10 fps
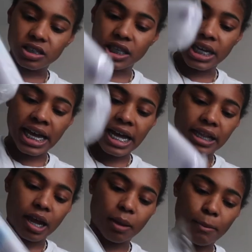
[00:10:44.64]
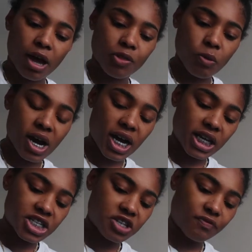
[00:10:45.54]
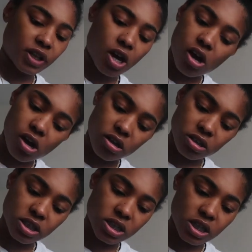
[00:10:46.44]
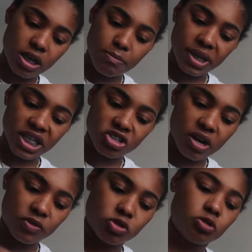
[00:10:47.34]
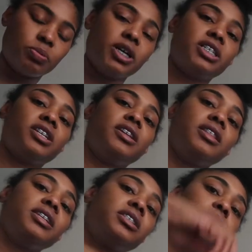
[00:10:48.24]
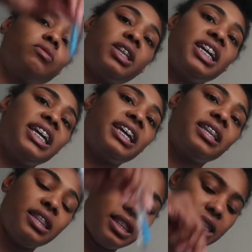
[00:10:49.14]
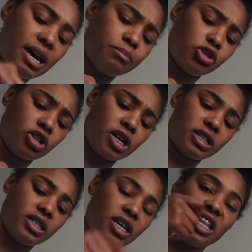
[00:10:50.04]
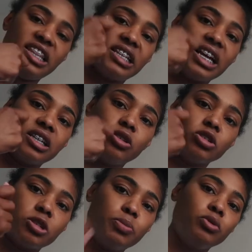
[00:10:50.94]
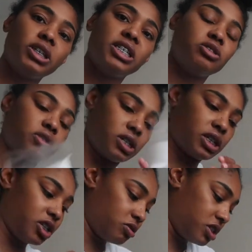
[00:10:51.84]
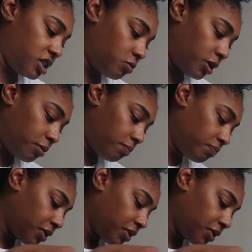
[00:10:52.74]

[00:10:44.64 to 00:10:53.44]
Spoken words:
They got like mouthwash, floss, a mini travel toothbrush, and then this little thing. I'm sure y'all see it. It looks like a little spoolie so you can clean your teeth with them.